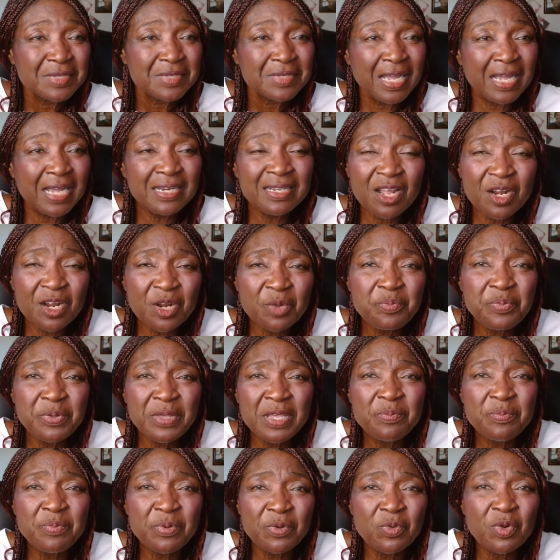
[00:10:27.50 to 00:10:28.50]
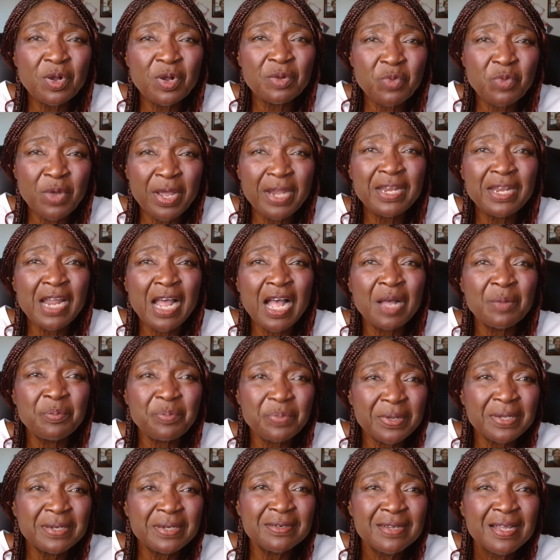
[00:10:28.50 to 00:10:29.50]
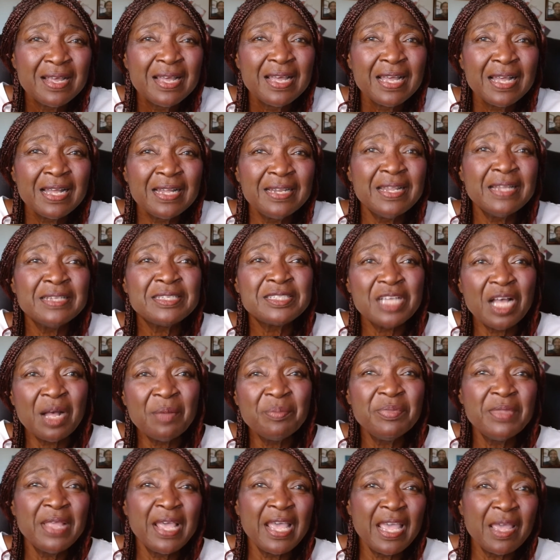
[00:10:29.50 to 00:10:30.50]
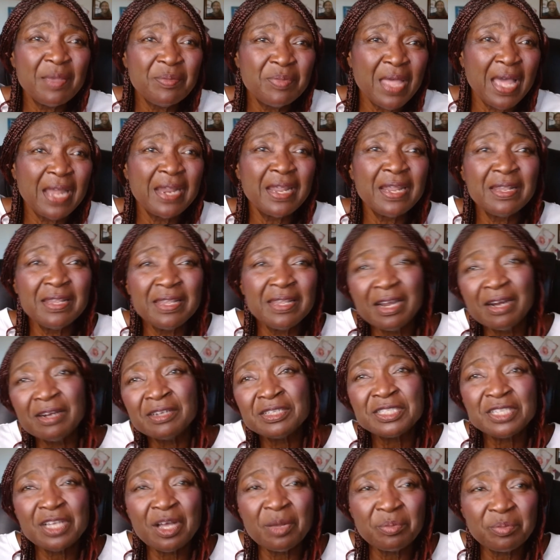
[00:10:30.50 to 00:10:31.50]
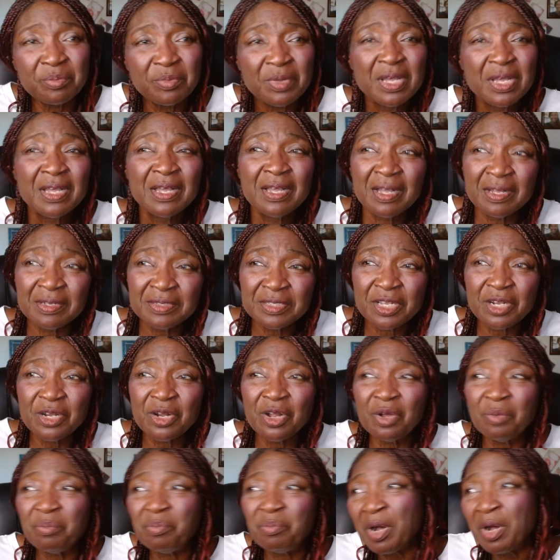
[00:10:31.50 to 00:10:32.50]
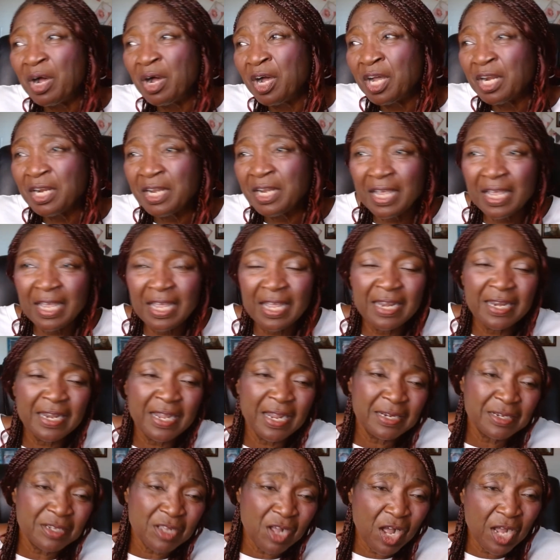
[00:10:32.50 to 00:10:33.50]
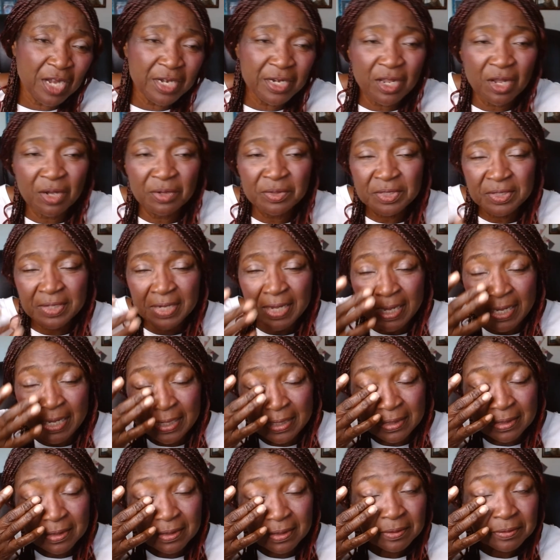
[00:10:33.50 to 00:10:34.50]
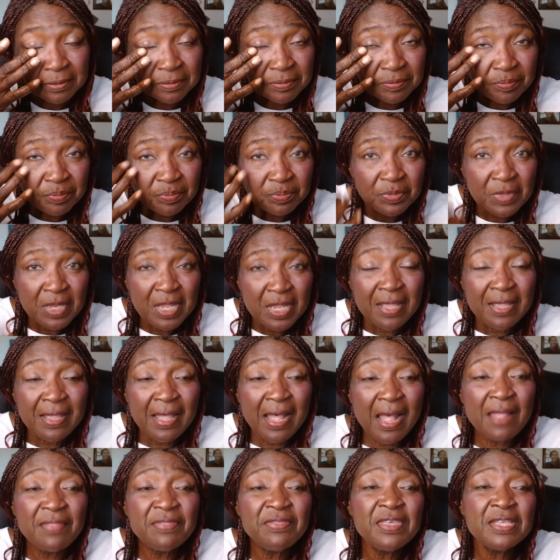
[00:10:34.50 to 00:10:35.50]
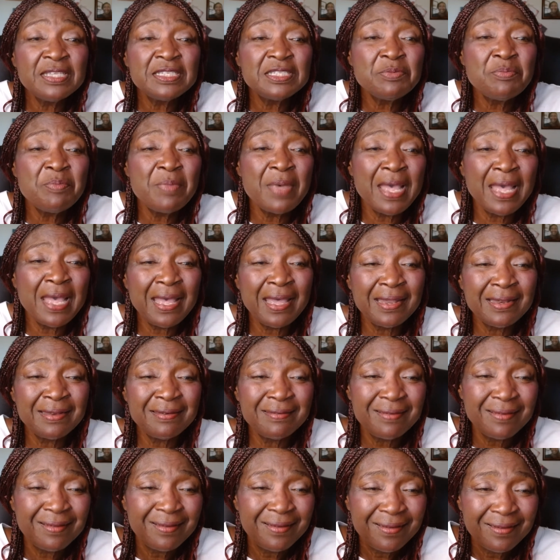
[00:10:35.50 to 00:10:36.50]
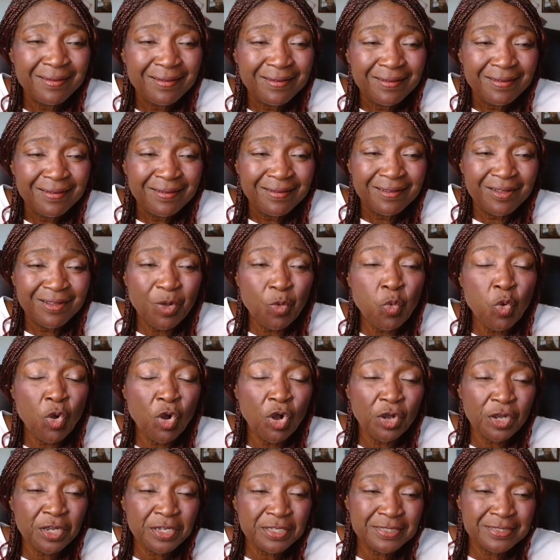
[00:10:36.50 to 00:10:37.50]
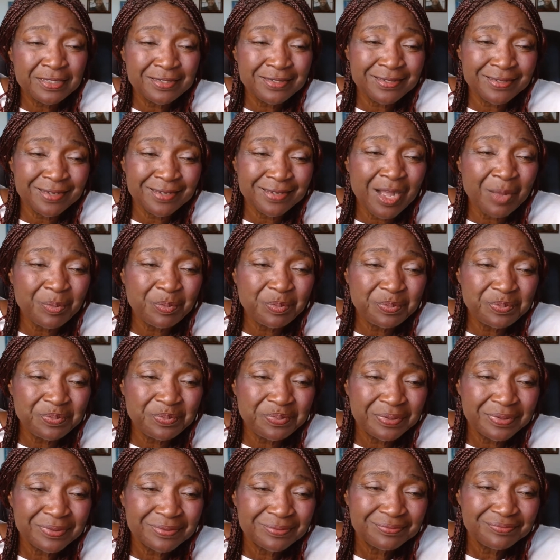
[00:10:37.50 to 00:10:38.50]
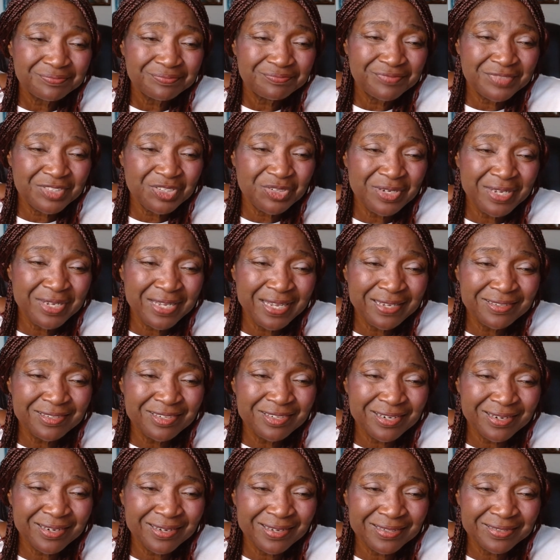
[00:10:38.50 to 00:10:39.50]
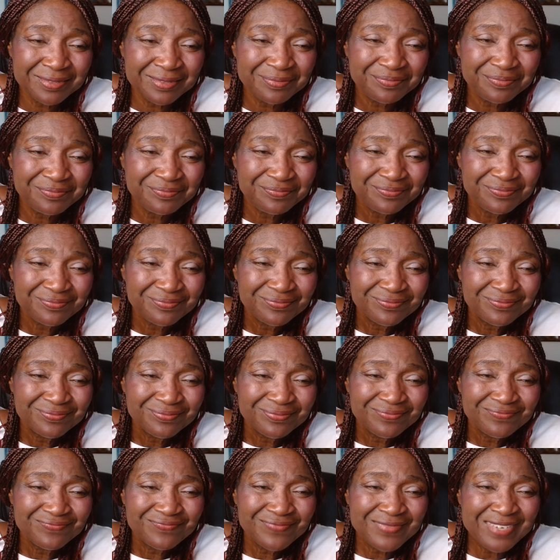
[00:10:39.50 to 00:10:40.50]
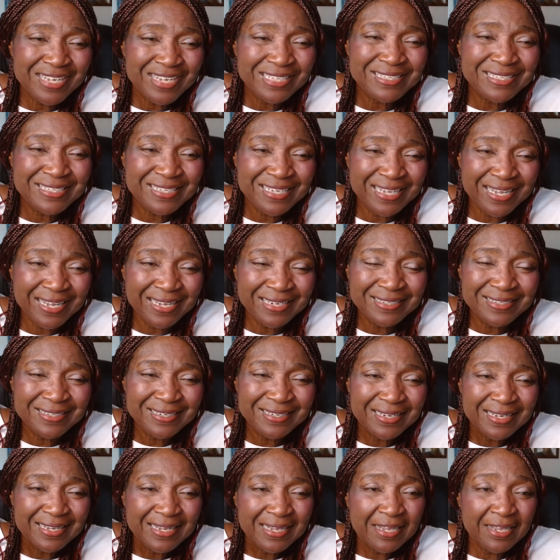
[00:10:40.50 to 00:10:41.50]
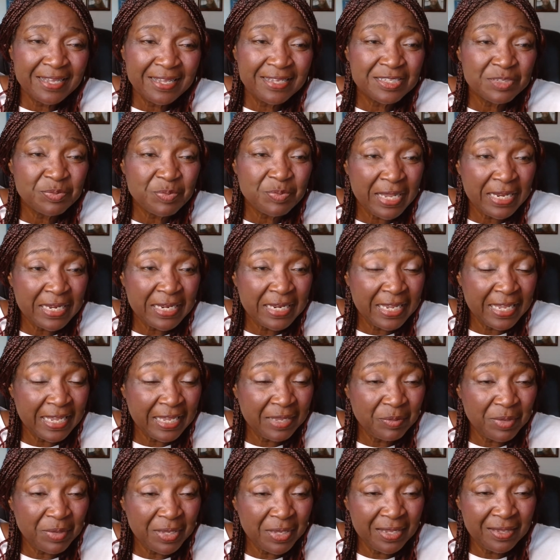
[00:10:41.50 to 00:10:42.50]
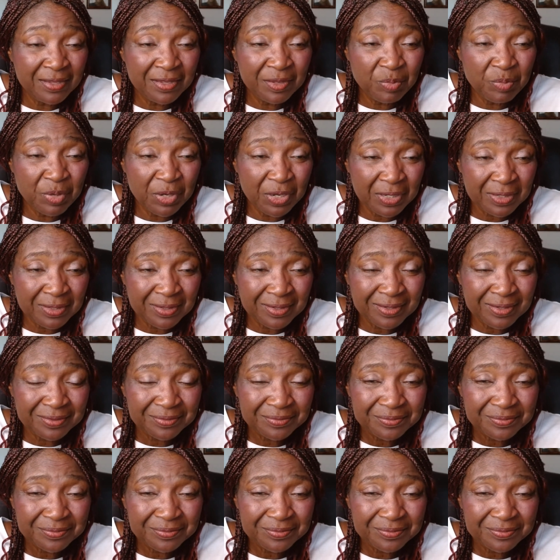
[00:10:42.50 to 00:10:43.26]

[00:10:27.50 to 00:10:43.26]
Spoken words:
And a lot of people went up, and there's some name not in there, some bawling and gone down to hell. And this man walked up to the angel and said, "Is my name in the book?"